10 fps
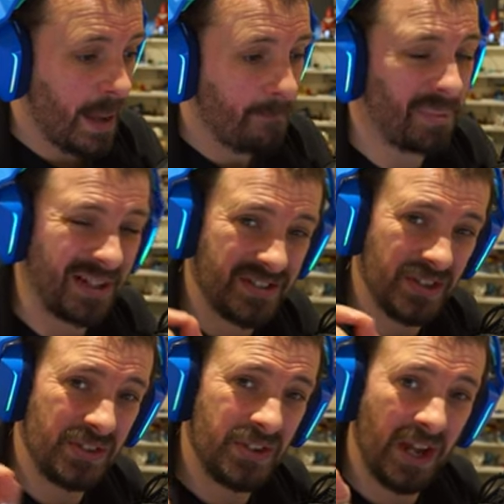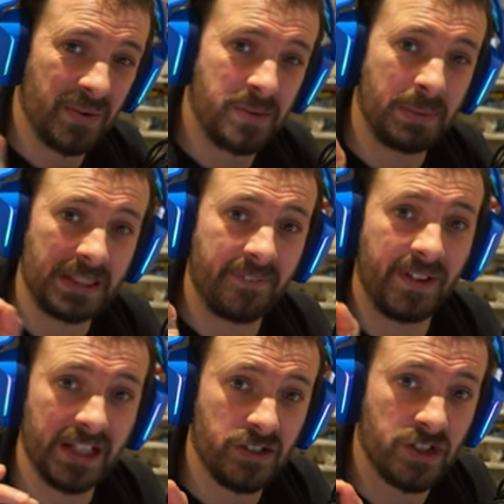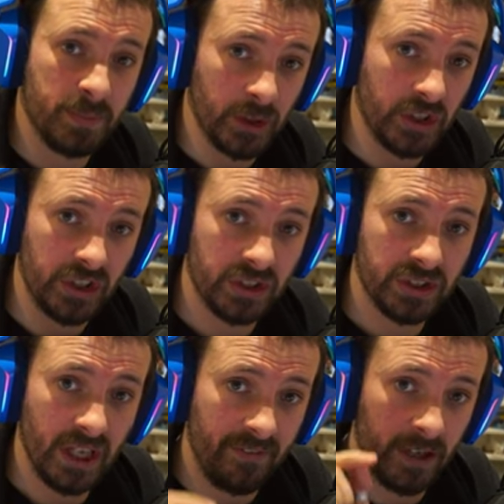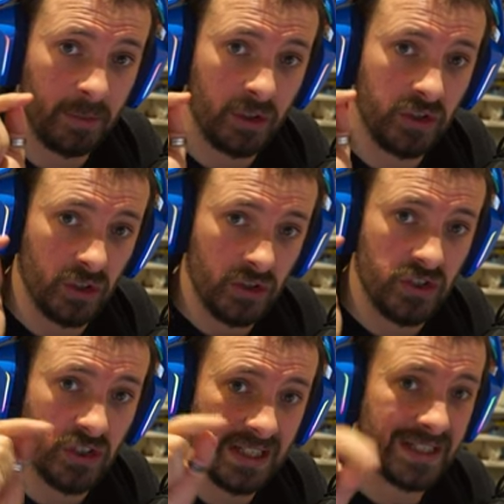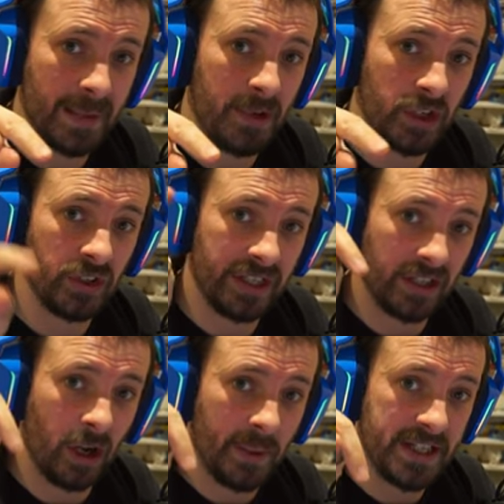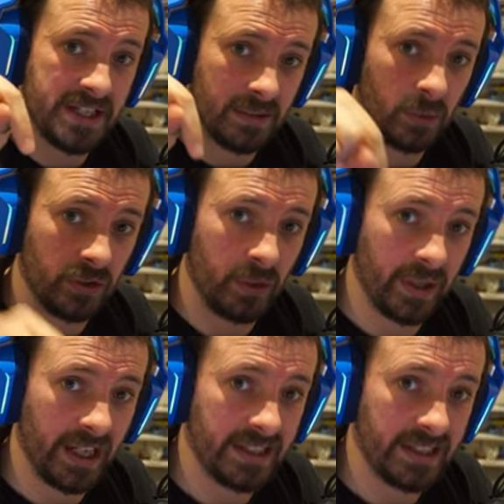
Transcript: But I don't know how to build a villager spawner. If anybody does, let me know in the comments and we'll do that,